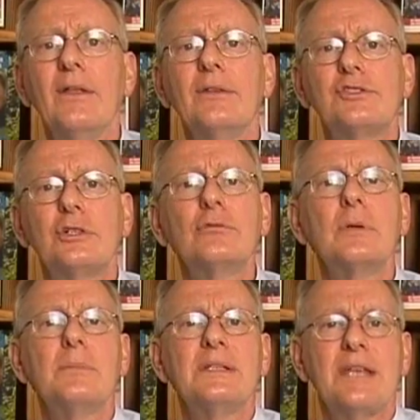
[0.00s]

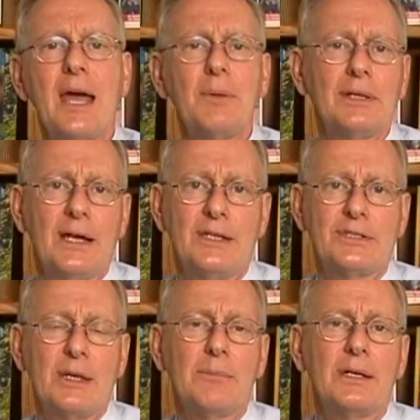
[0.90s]
children metabolize
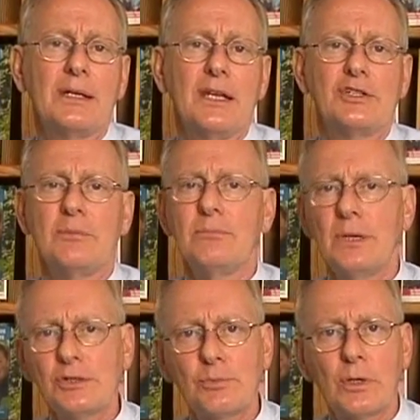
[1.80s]
that medication
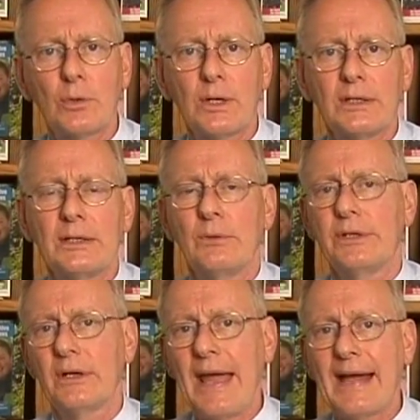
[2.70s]
much more quickly when
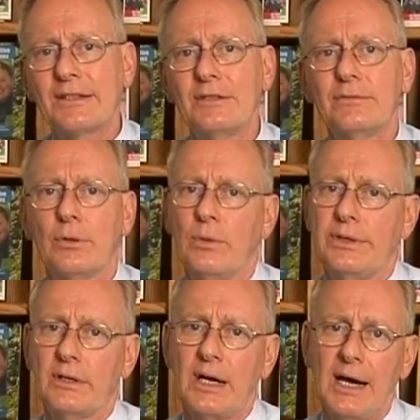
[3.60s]
they're active or when
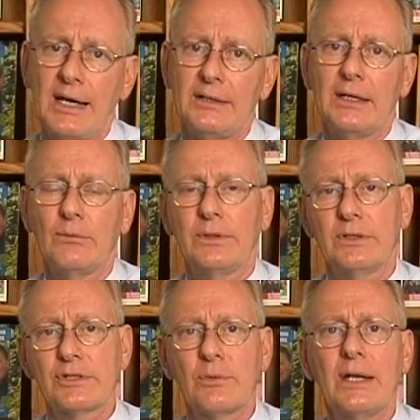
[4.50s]
they're hot and when they're
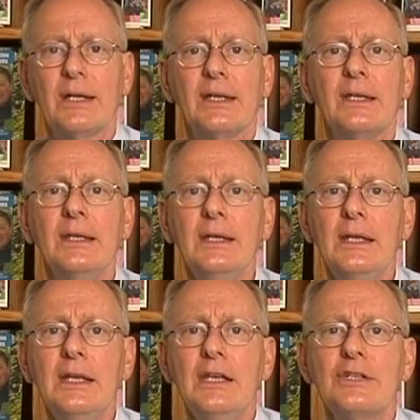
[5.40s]
sweating.
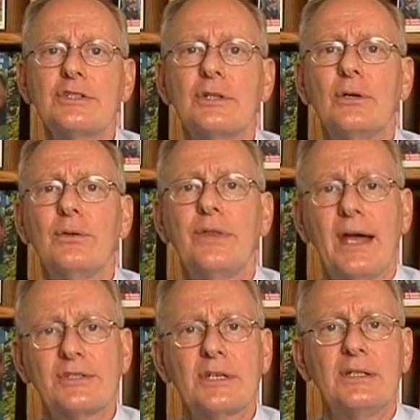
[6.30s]
So
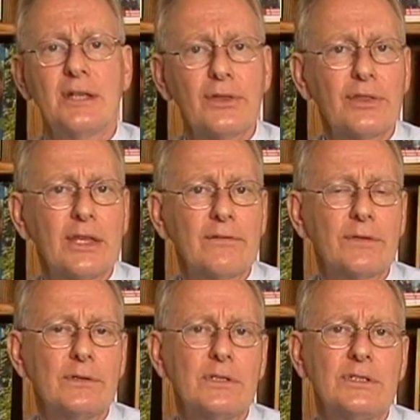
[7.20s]
that's another thing for
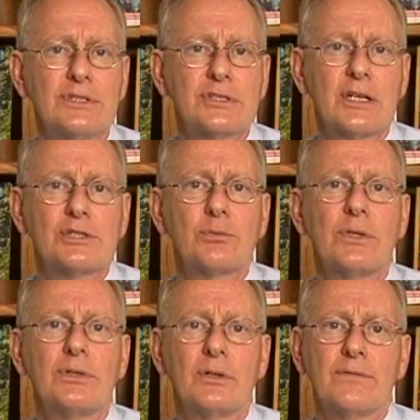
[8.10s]
you to discuss
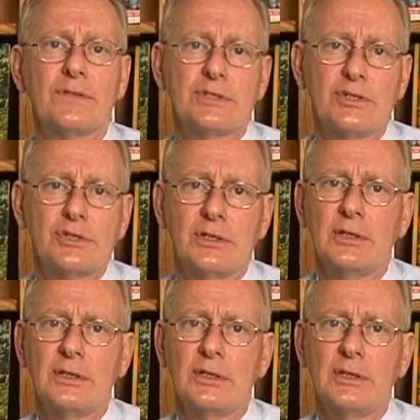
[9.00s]
with your physician.